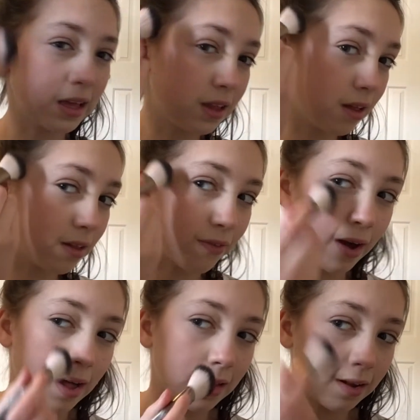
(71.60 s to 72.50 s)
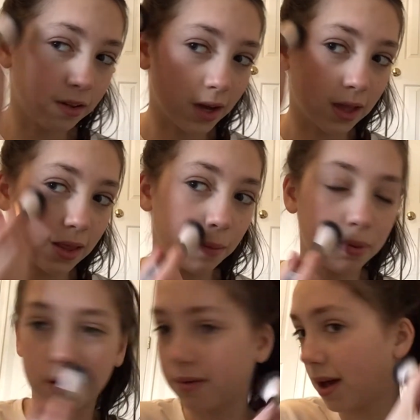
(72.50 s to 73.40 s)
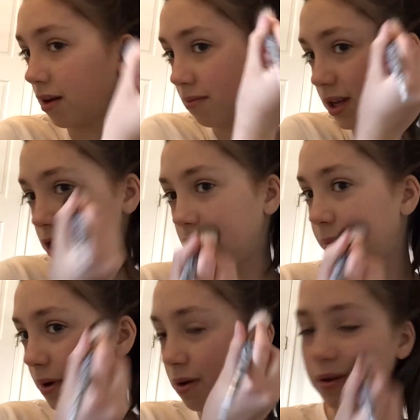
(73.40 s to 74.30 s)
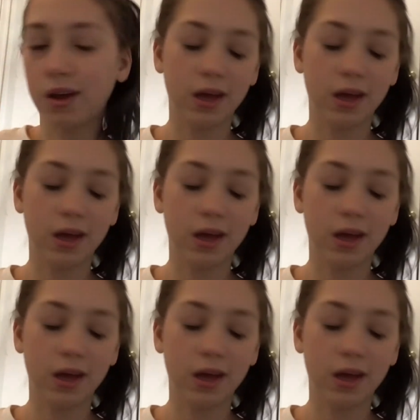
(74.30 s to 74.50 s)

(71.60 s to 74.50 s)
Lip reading: to use it for highlighter so I can like put it right on my cheekbone.